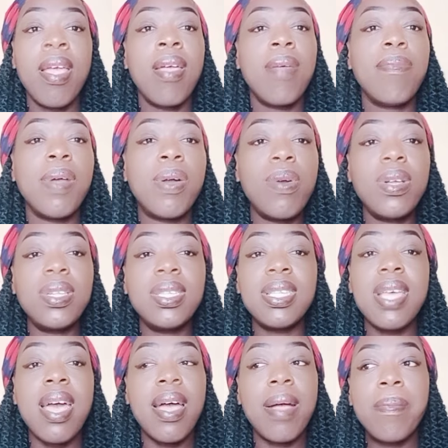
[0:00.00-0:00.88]
Because
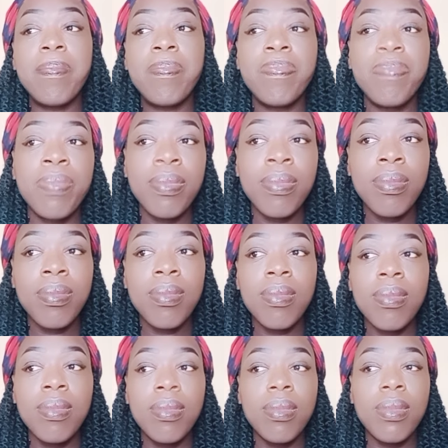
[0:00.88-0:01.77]

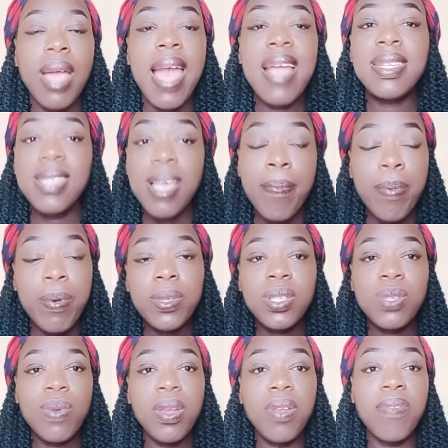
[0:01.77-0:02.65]
I
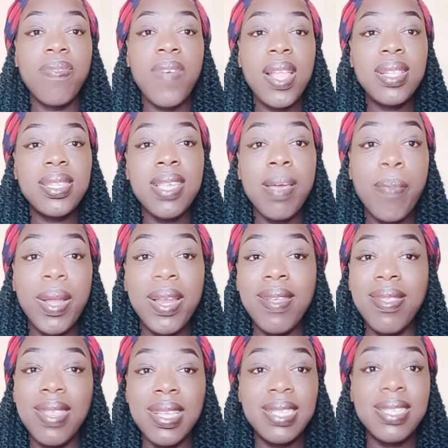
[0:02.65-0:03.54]
suppose when you find someone in
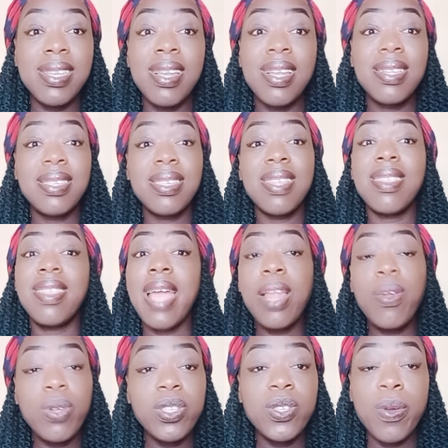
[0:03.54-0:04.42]
the streets, they are
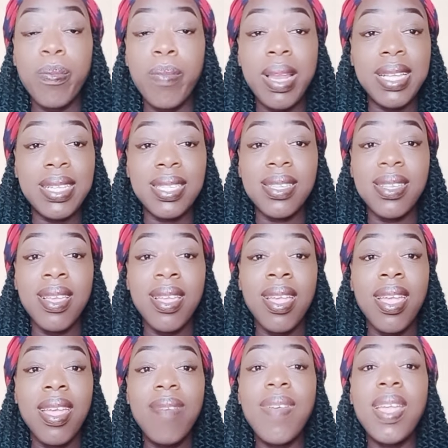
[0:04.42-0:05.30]
not homeless.
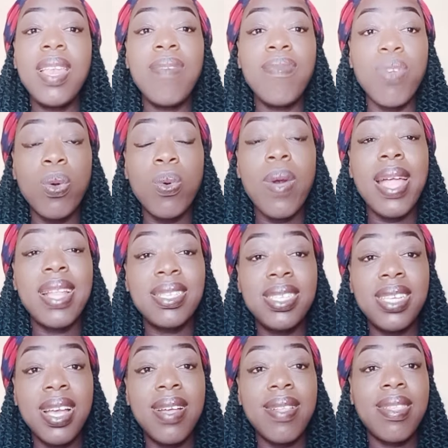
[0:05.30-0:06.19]
Even if you go and
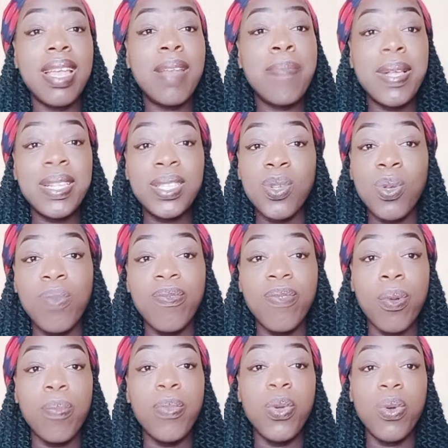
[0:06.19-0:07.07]
check that person
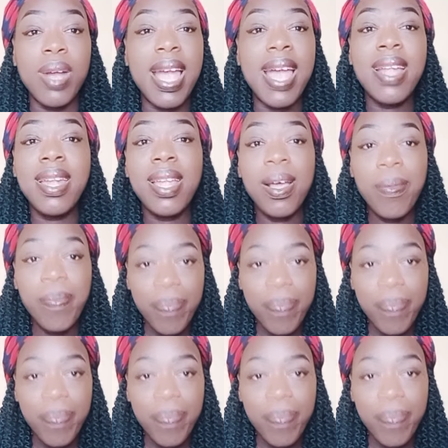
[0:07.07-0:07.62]
from Uganda.